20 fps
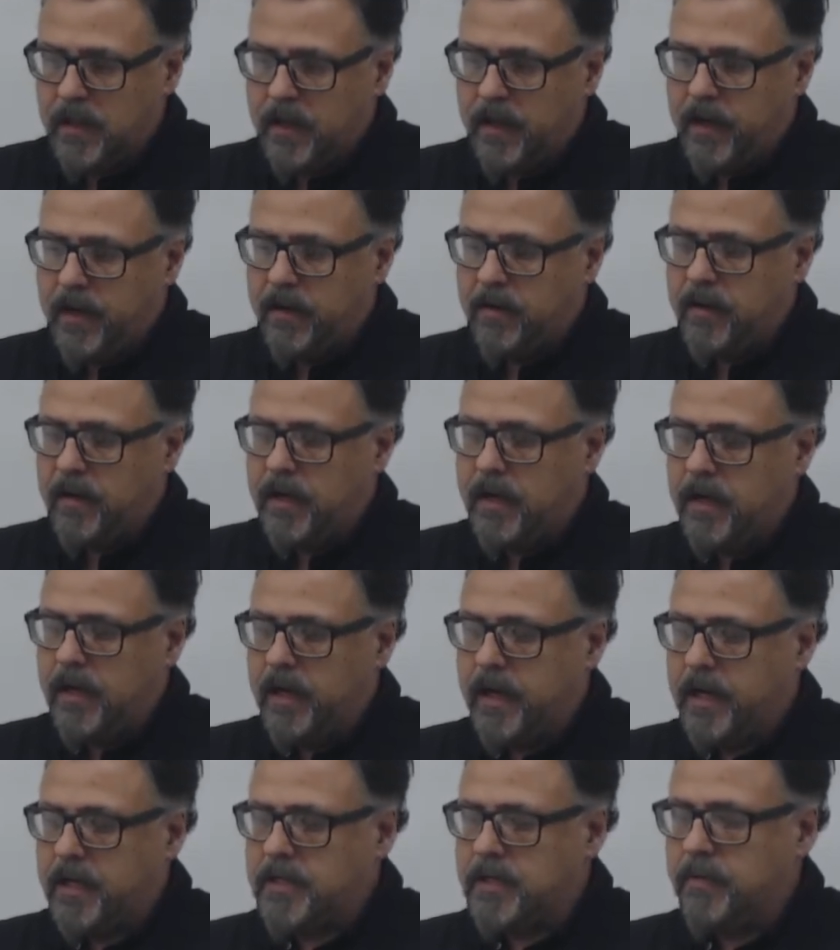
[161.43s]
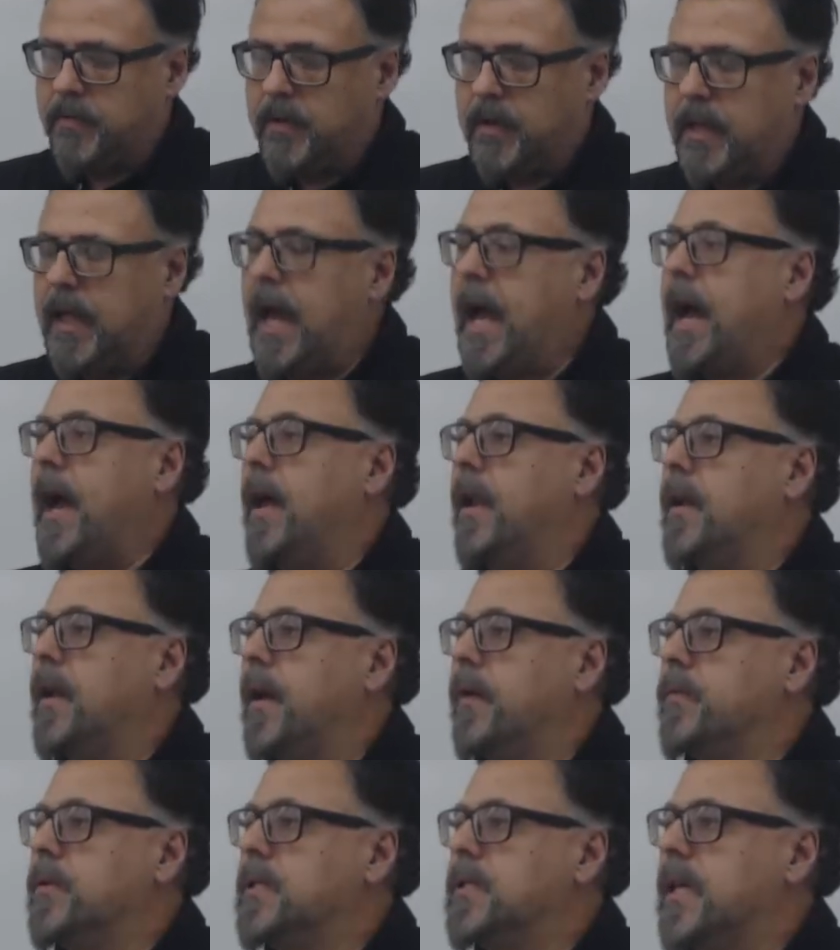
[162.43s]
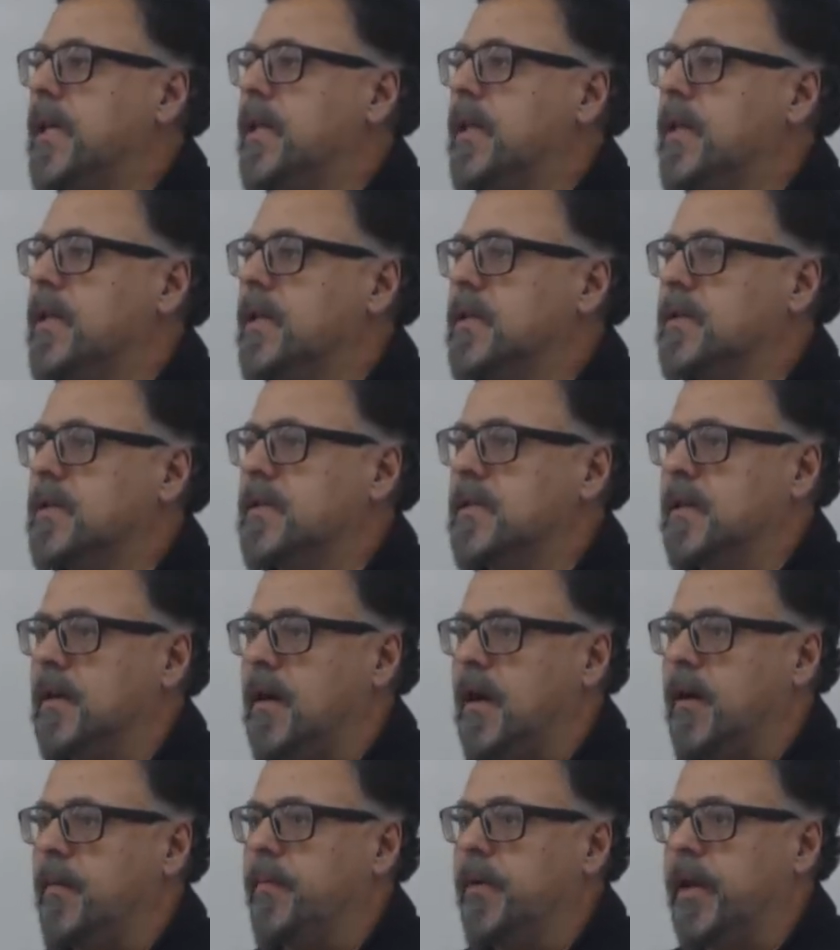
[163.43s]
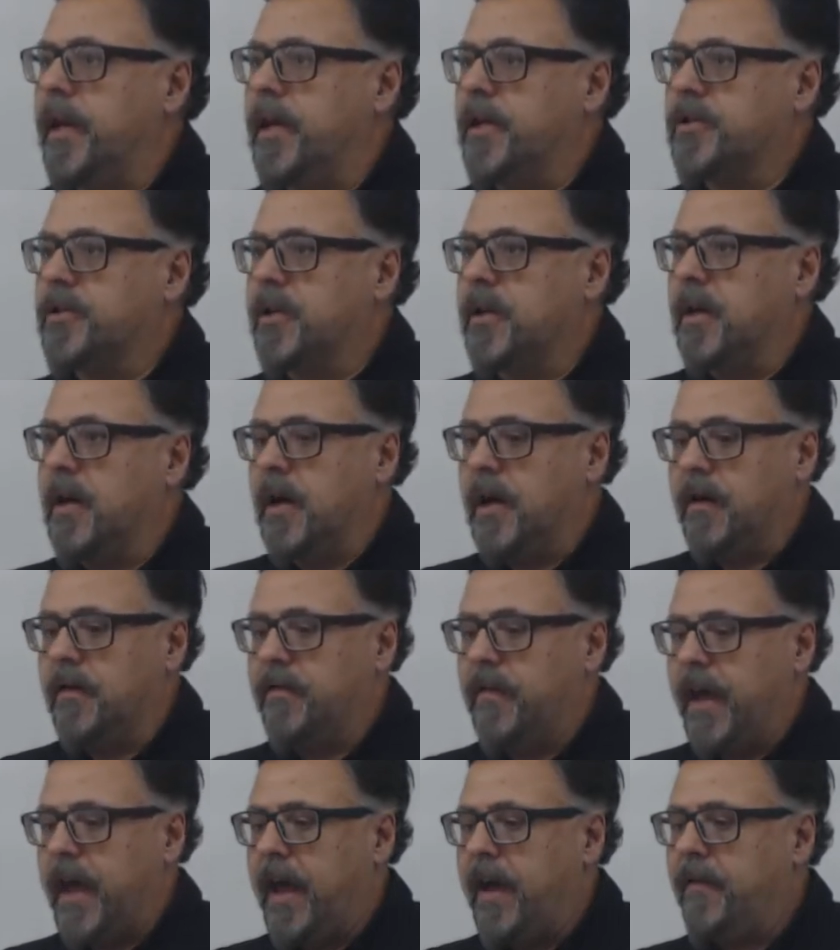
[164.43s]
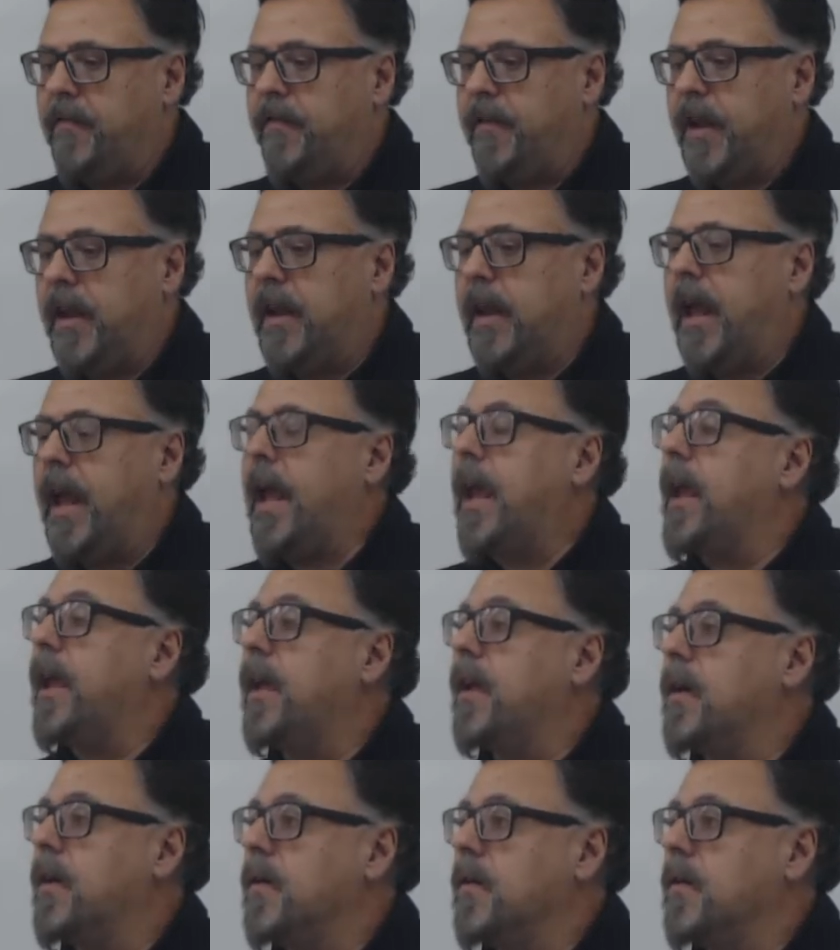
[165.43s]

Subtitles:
here in connection with that, I would say that this is a combination of F and A.